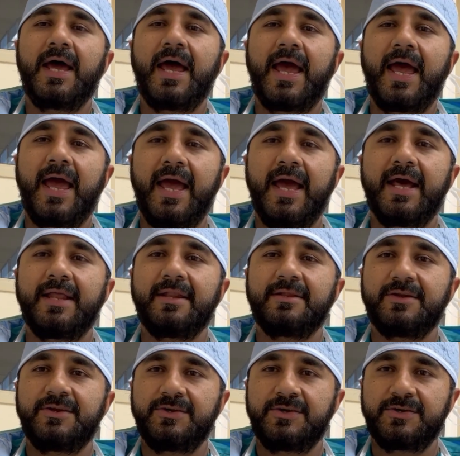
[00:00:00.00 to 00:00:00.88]
and
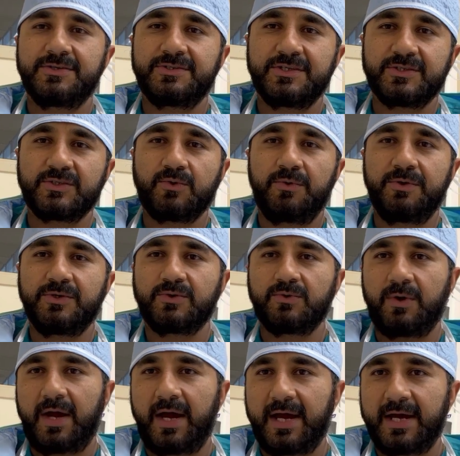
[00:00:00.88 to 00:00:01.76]
the nurse is going
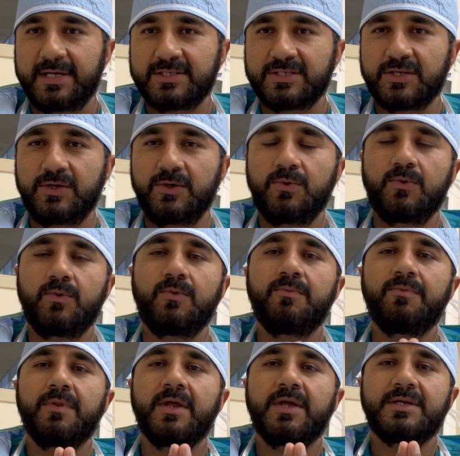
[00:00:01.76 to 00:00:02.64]
to ask you
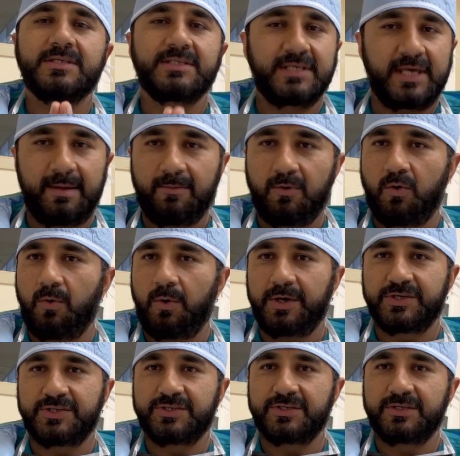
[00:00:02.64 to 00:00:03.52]
same
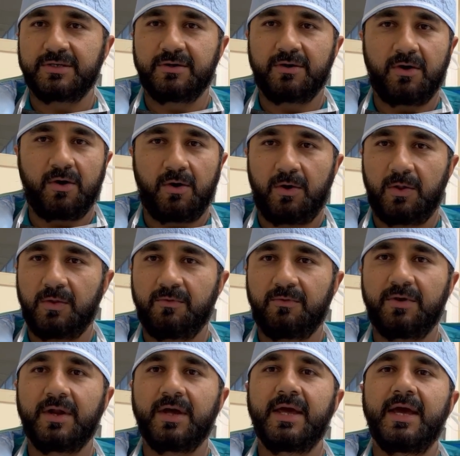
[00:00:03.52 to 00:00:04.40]
question all
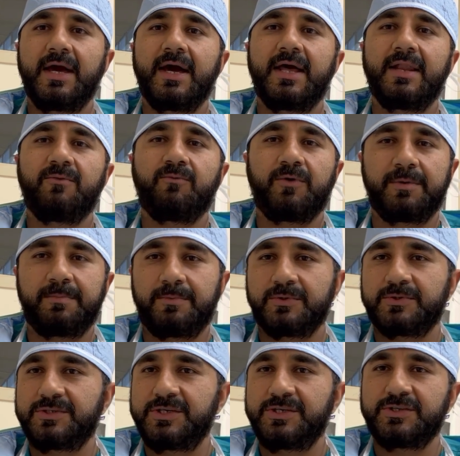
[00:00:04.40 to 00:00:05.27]
over again: what
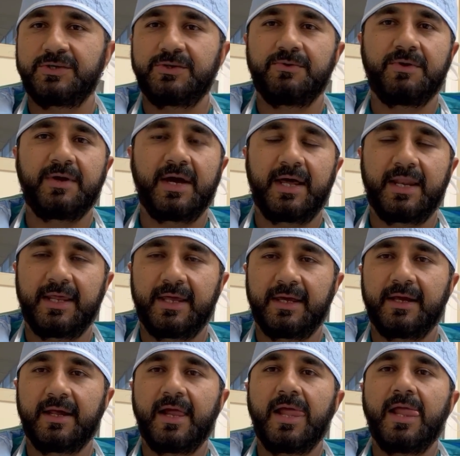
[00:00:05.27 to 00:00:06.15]
procedure you're
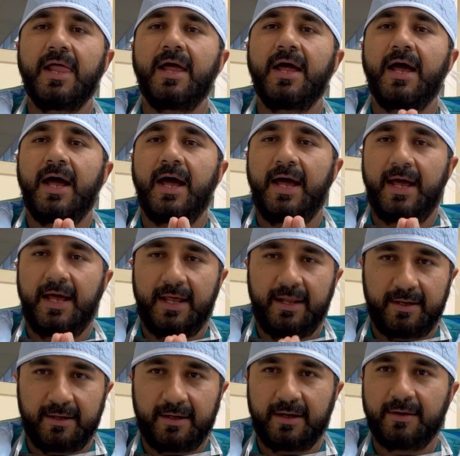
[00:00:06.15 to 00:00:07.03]
getting,
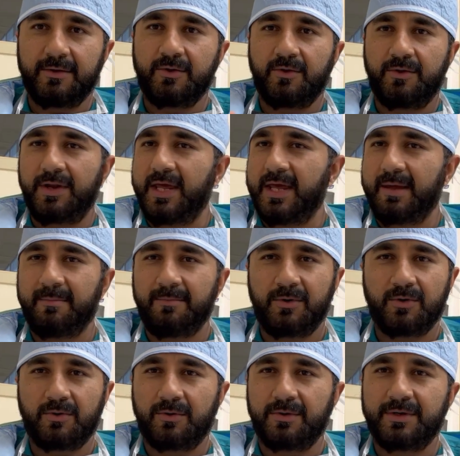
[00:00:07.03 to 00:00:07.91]
and your name,
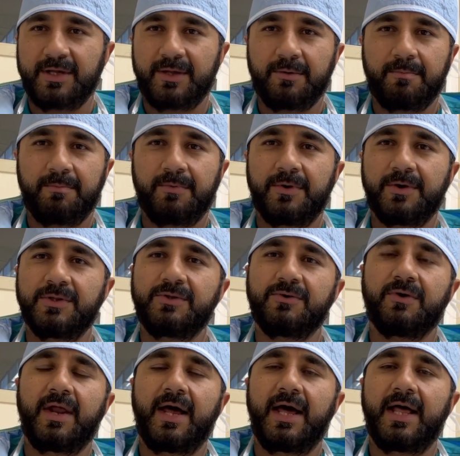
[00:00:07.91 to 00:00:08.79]
your date of birth,
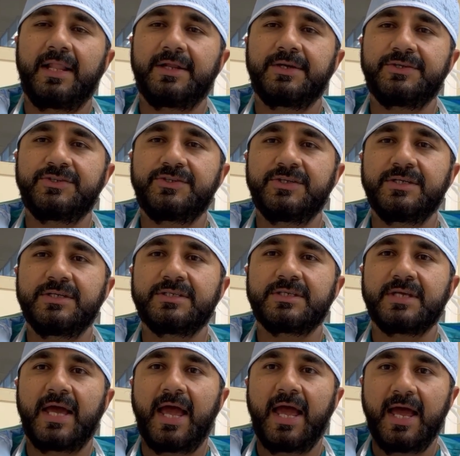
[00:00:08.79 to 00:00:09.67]
your
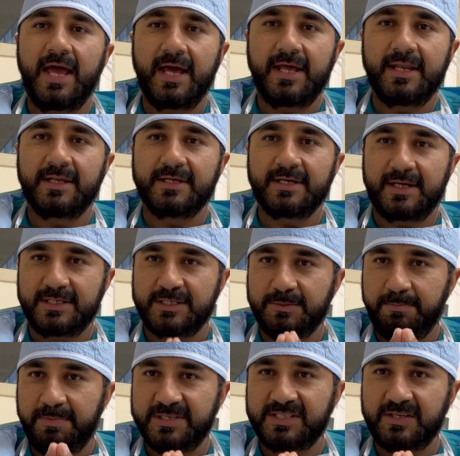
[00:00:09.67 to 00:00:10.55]
allergies, and a
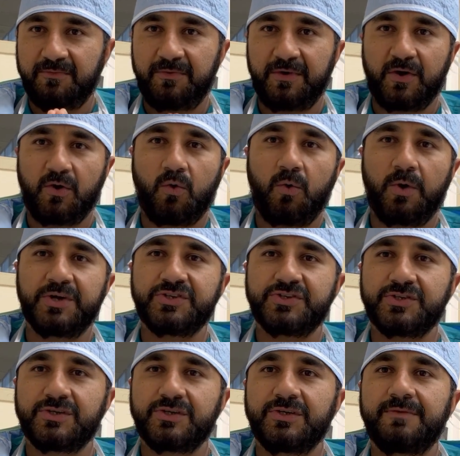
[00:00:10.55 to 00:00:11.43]
specific
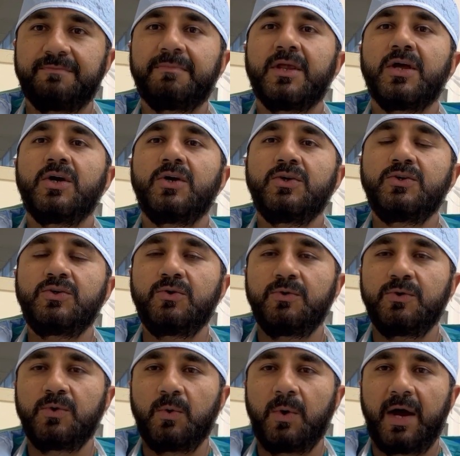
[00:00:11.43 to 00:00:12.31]
question: do
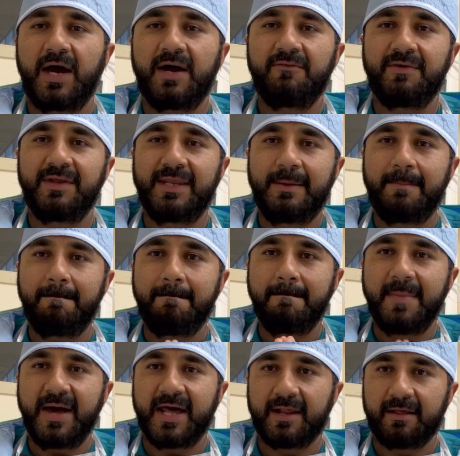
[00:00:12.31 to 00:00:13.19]
you have any
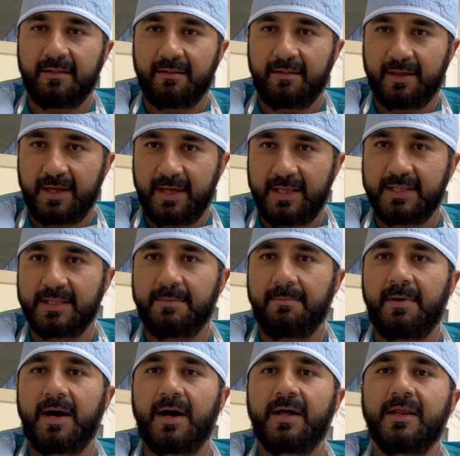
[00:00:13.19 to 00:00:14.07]
metal in the
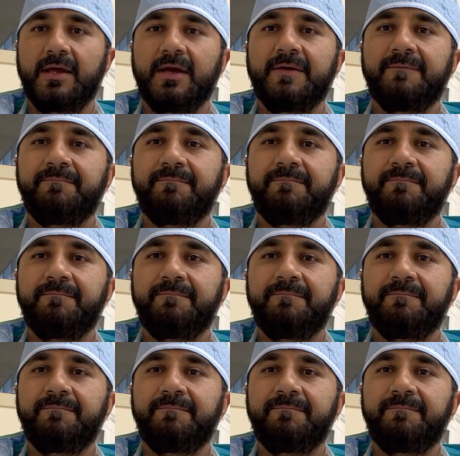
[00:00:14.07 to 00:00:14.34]
body?